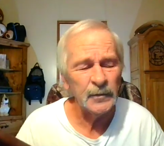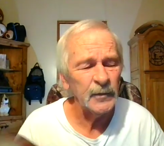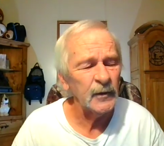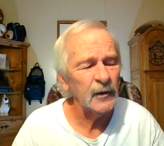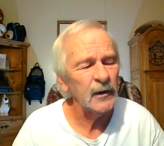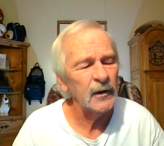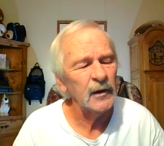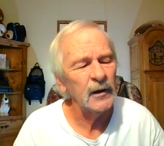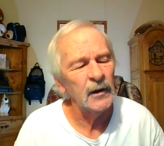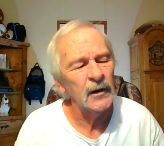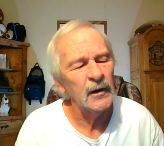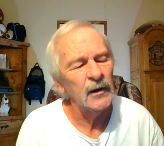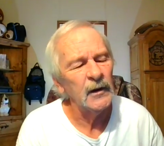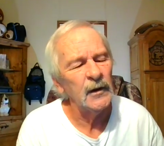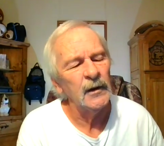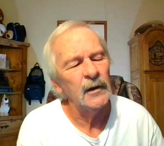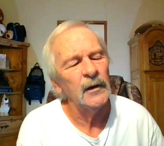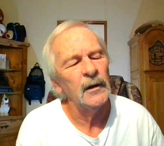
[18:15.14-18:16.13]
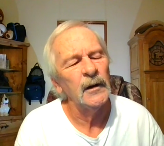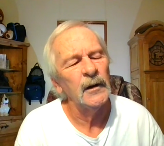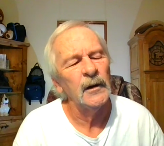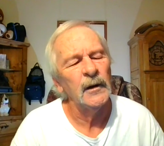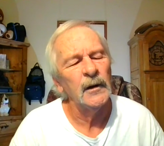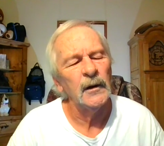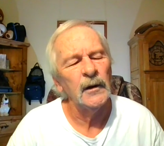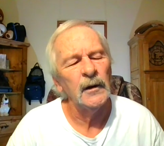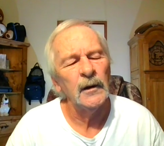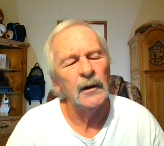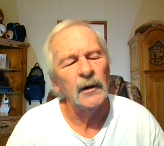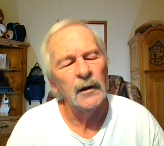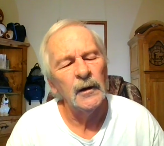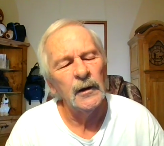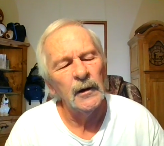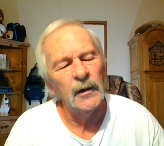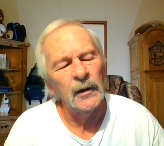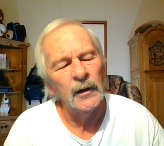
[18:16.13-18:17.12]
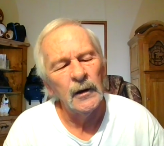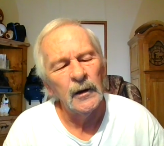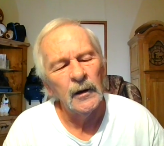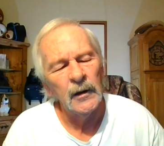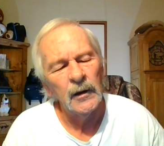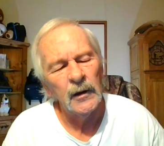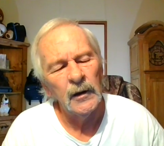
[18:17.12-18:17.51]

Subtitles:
Nobody speaks.